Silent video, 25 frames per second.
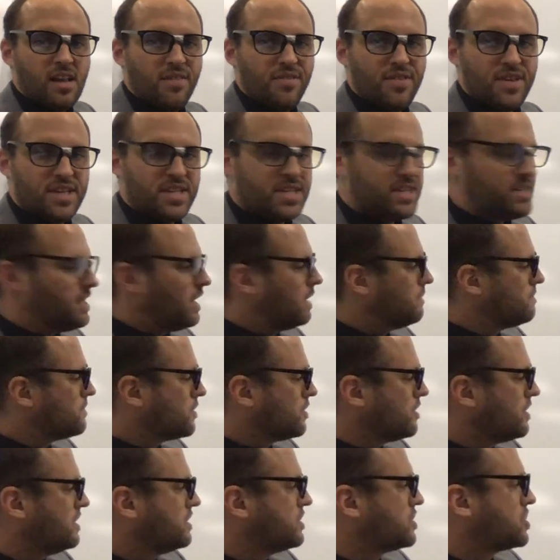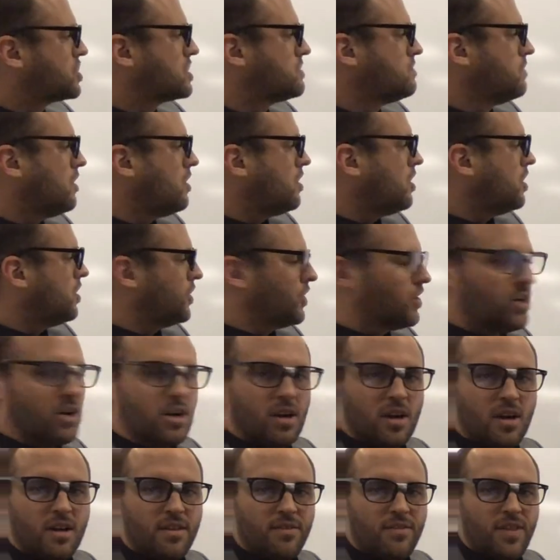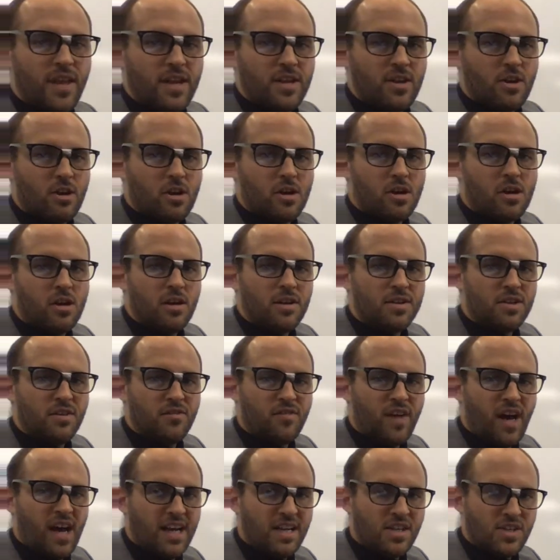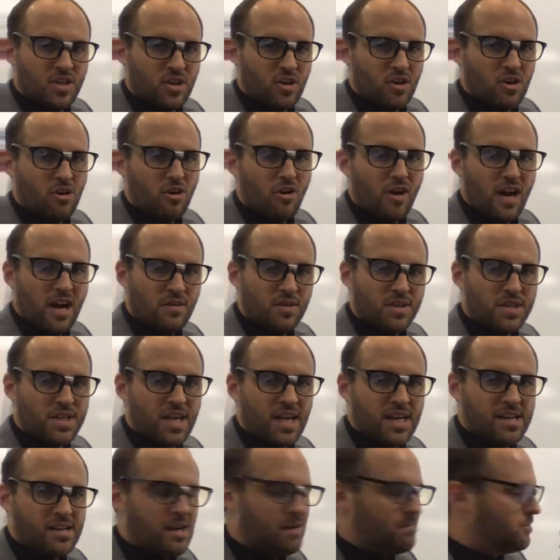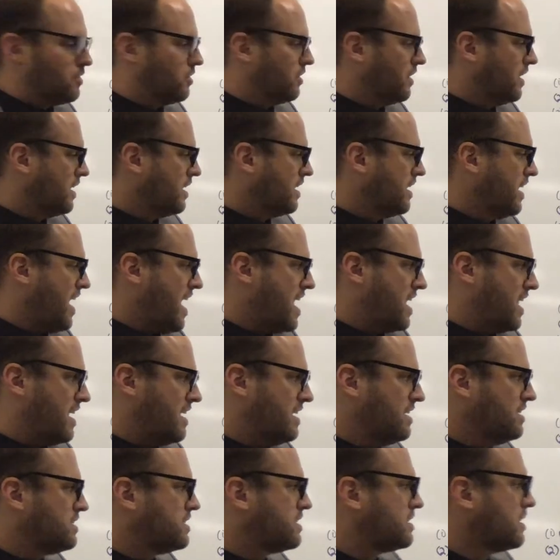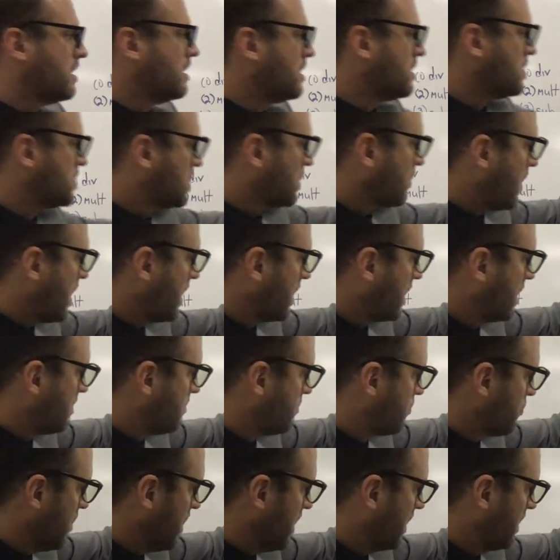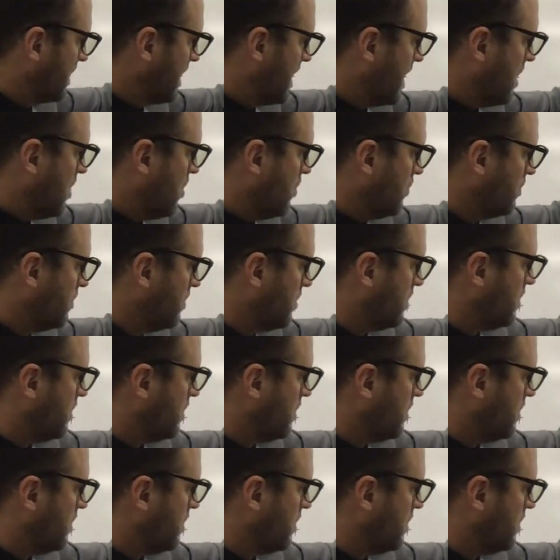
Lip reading: this number is smaller than your divisor or outside number. It is, so I can bring down